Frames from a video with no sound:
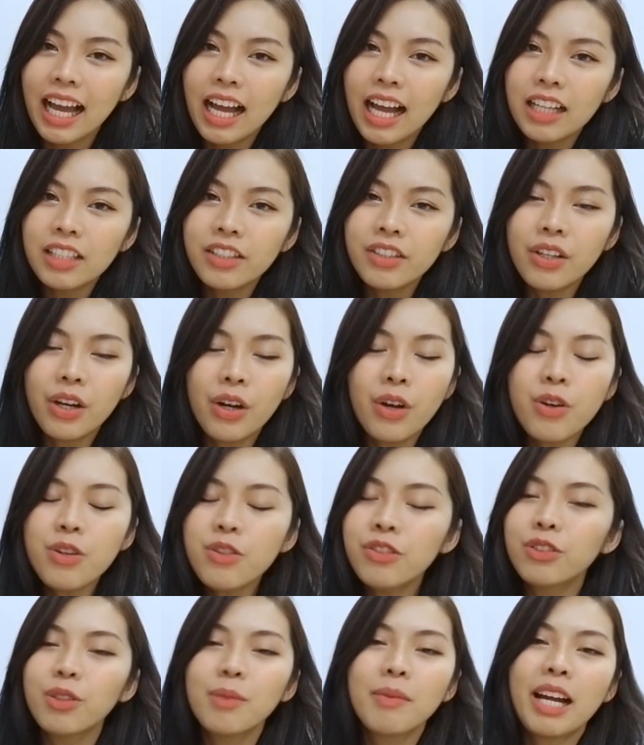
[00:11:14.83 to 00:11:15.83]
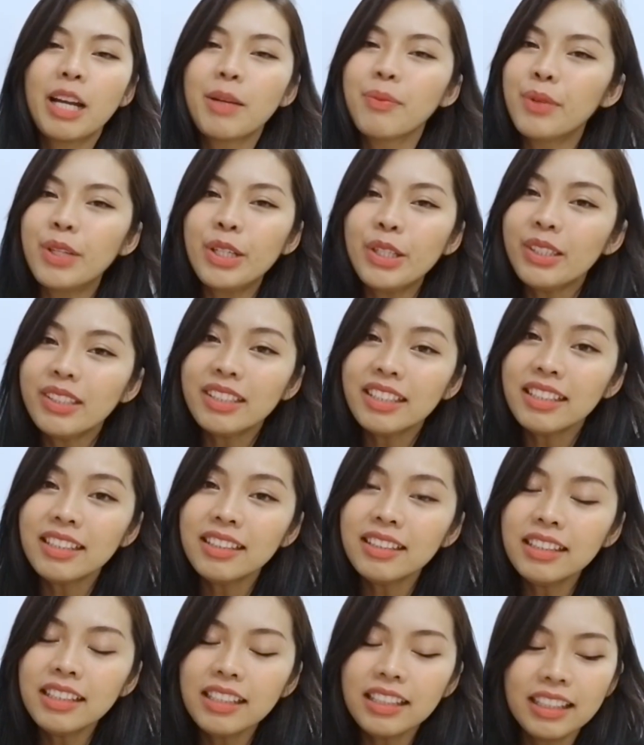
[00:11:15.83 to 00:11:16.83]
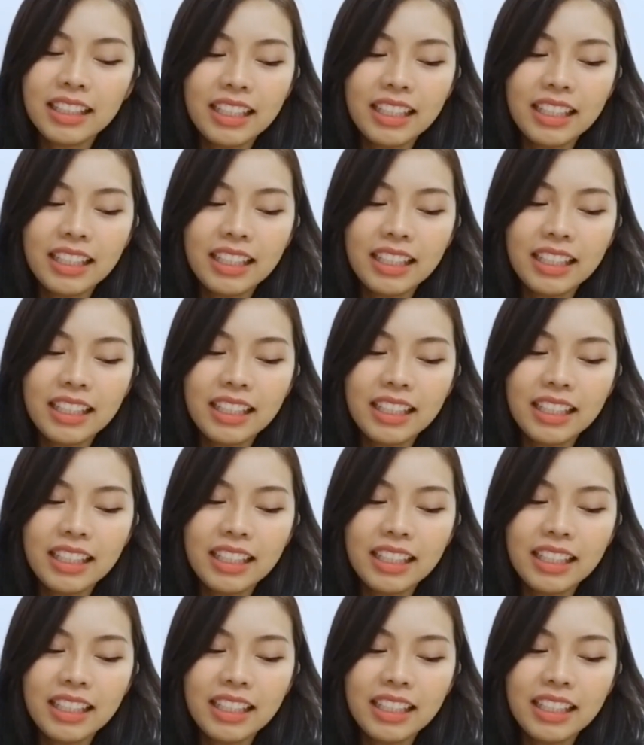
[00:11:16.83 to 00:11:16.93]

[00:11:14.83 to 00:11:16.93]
For my opinion,